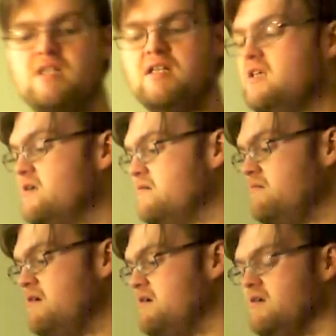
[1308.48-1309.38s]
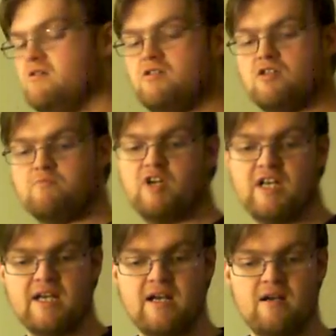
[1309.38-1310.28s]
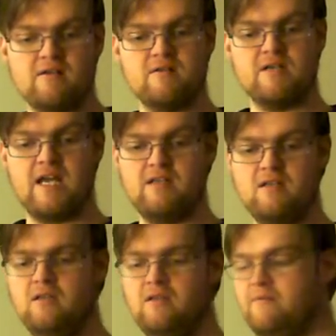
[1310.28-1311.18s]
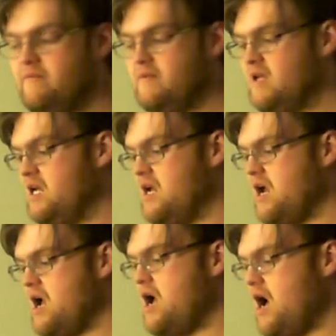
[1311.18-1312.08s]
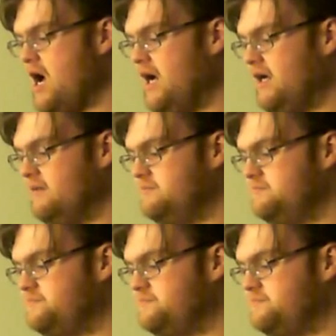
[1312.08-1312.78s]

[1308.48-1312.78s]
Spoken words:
sitting there just putting a character together, I